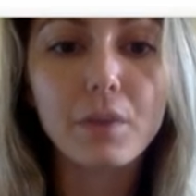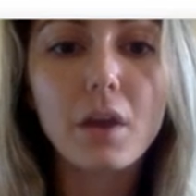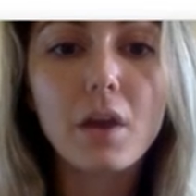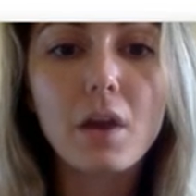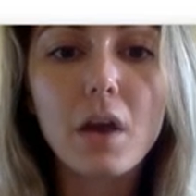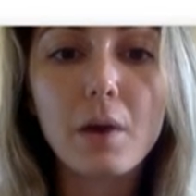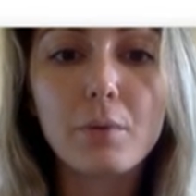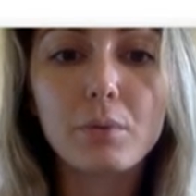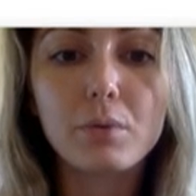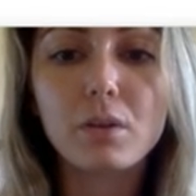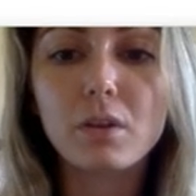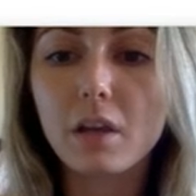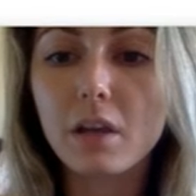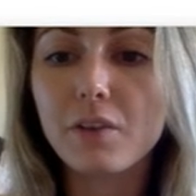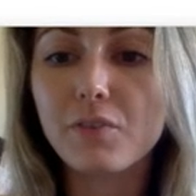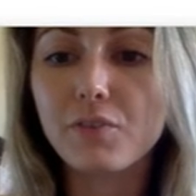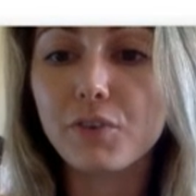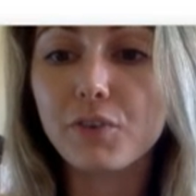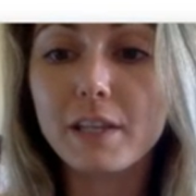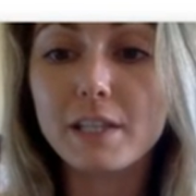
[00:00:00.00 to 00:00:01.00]
and we're
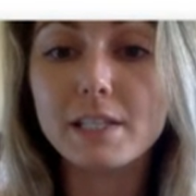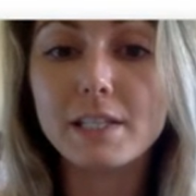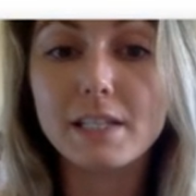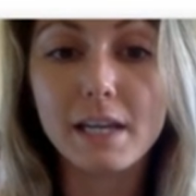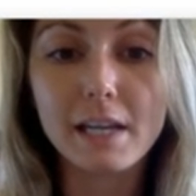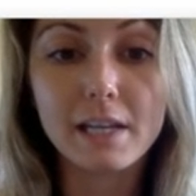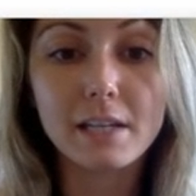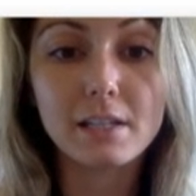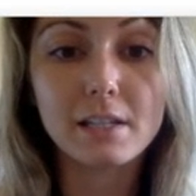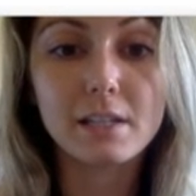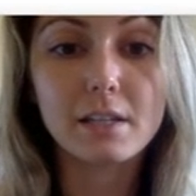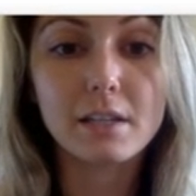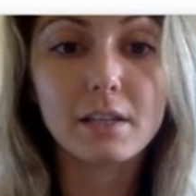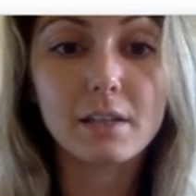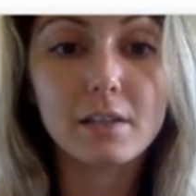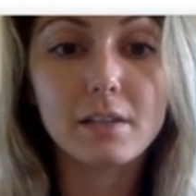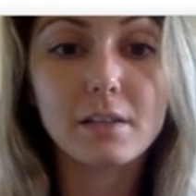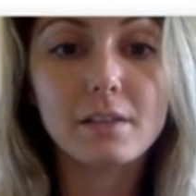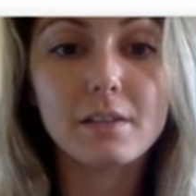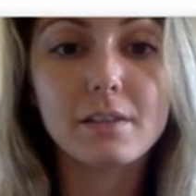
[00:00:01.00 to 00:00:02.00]
looking for the date.
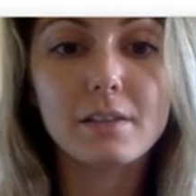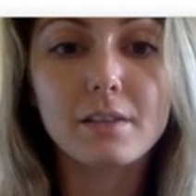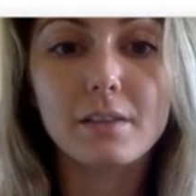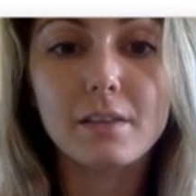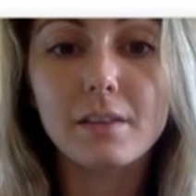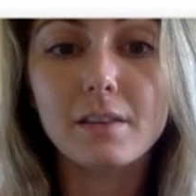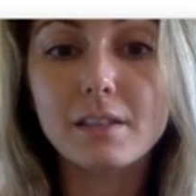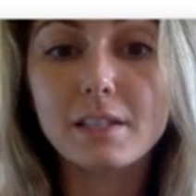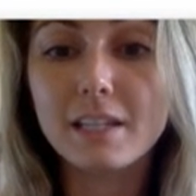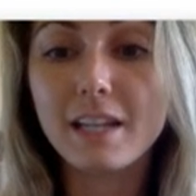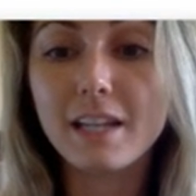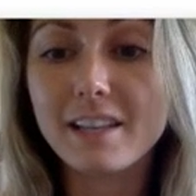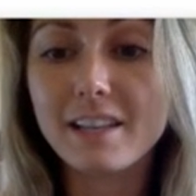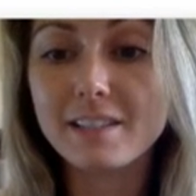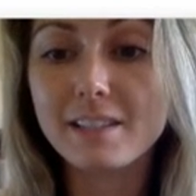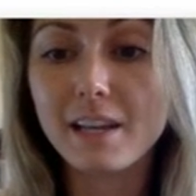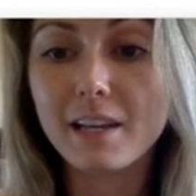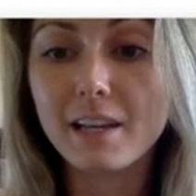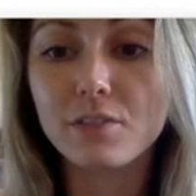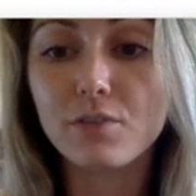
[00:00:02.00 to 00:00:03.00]
Today's
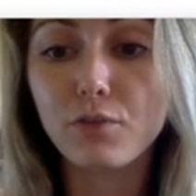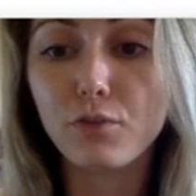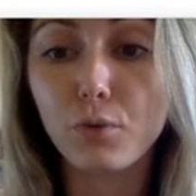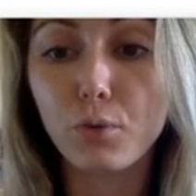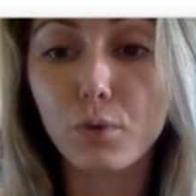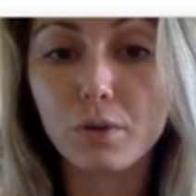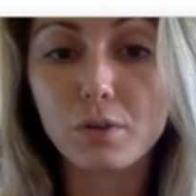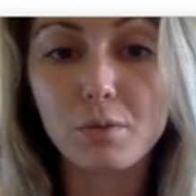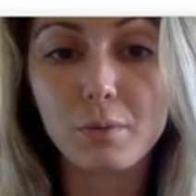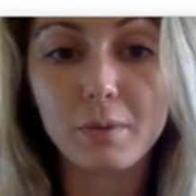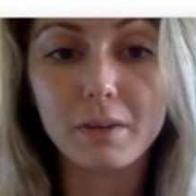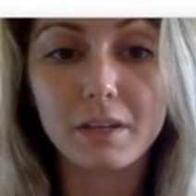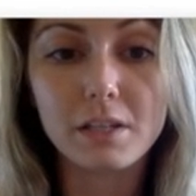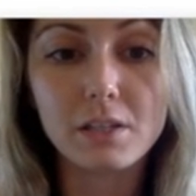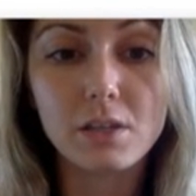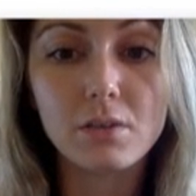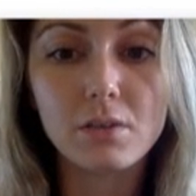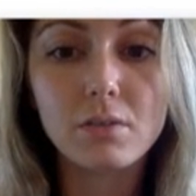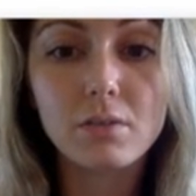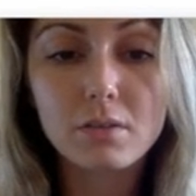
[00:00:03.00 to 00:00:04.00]
date is
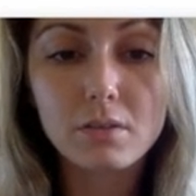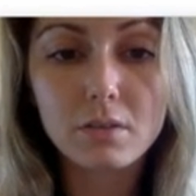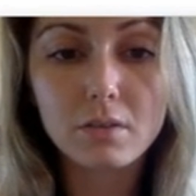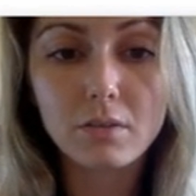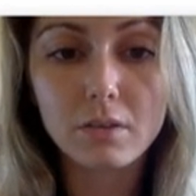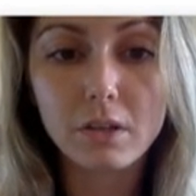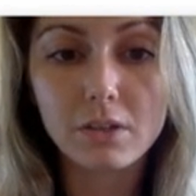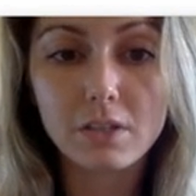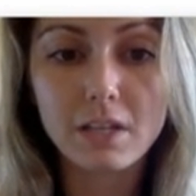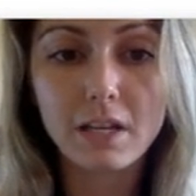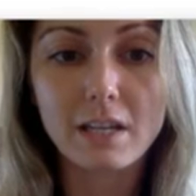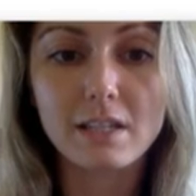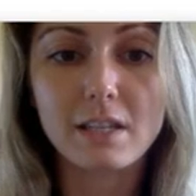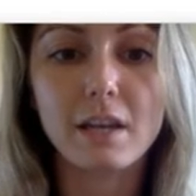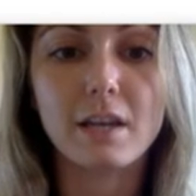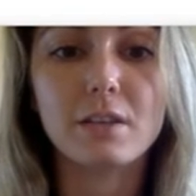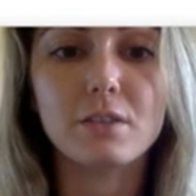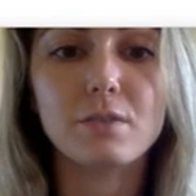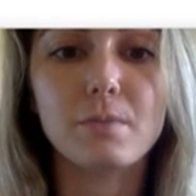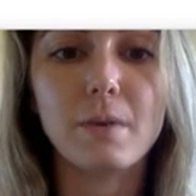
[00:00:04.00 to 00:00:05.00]
4:22, so here's
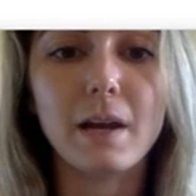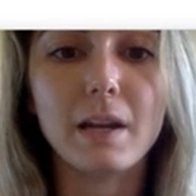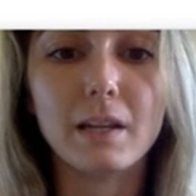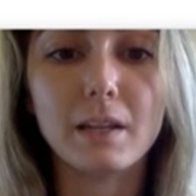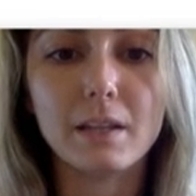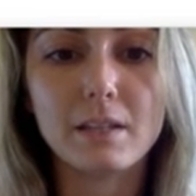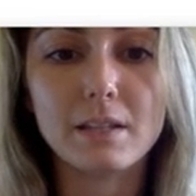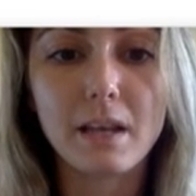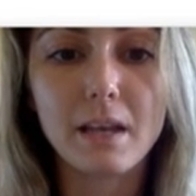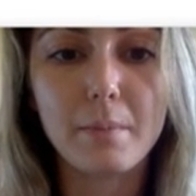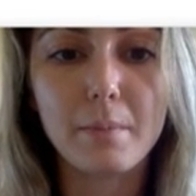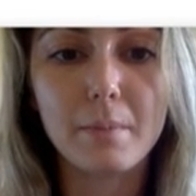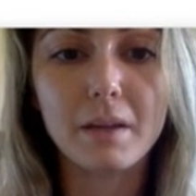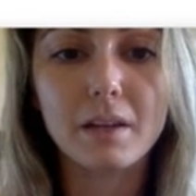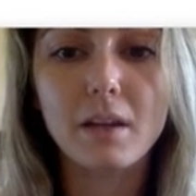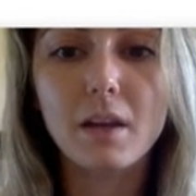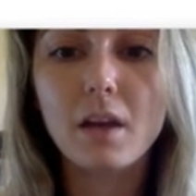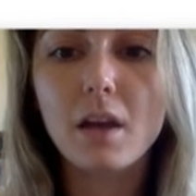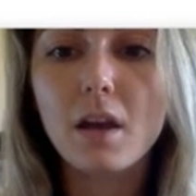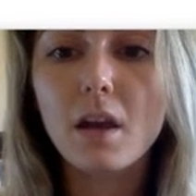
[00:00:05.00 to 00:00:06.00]
Isaiah's writing assignment.
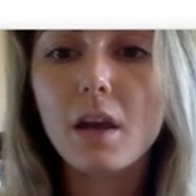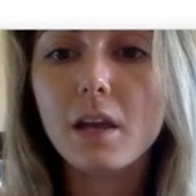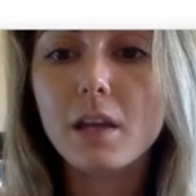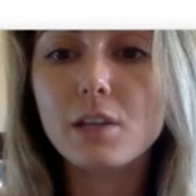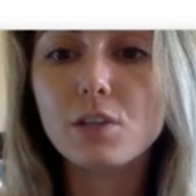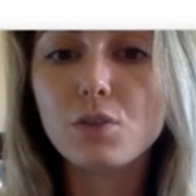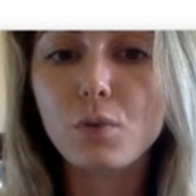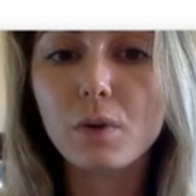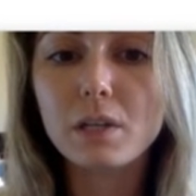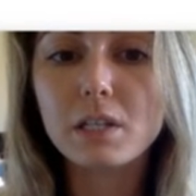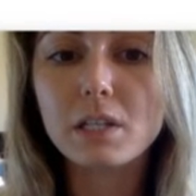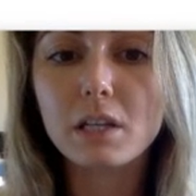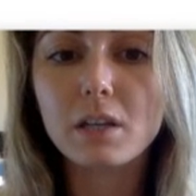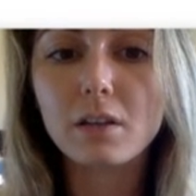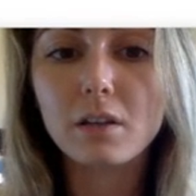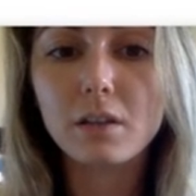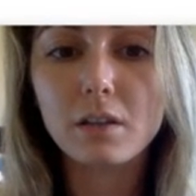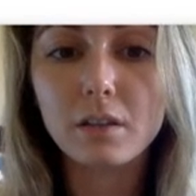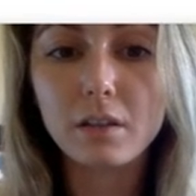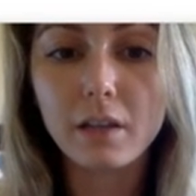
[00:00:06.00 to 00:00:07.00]
He's going to
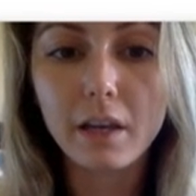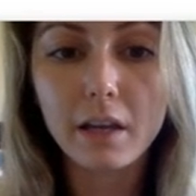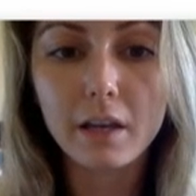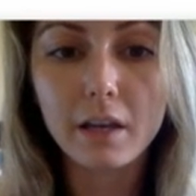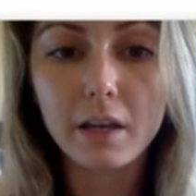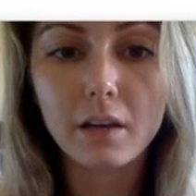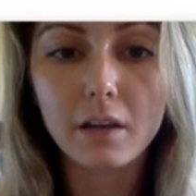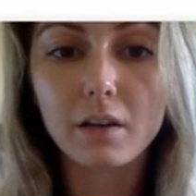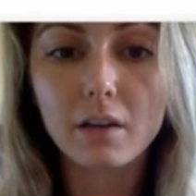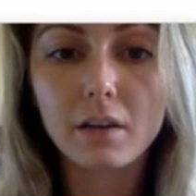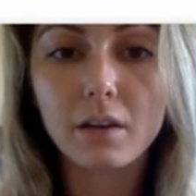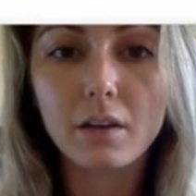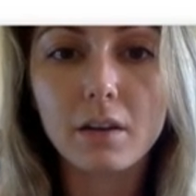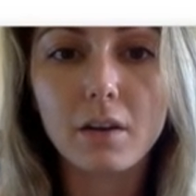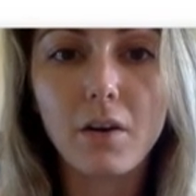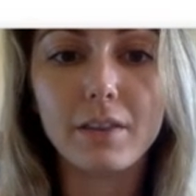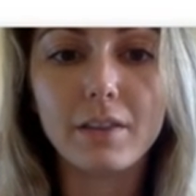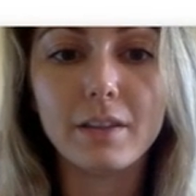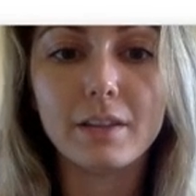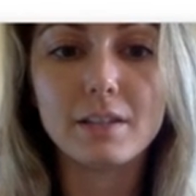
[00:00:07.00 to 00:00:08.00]
click
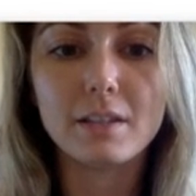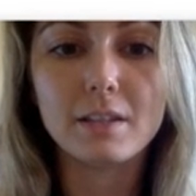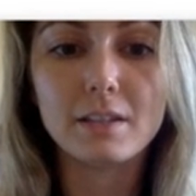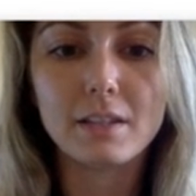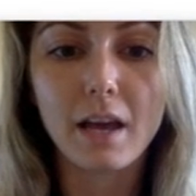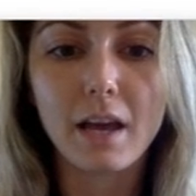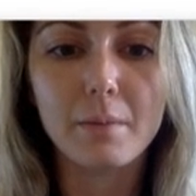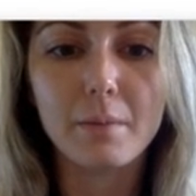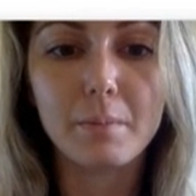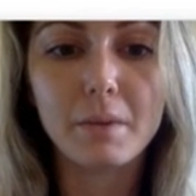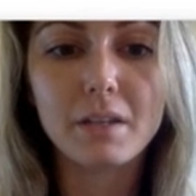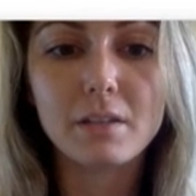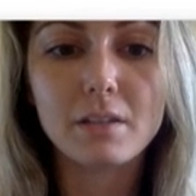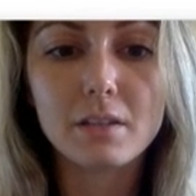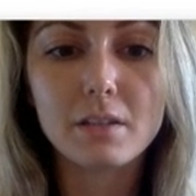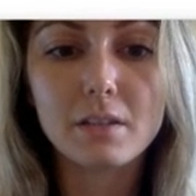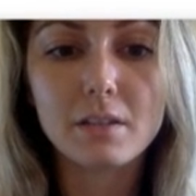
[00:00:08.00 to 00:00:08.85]
on this assignment,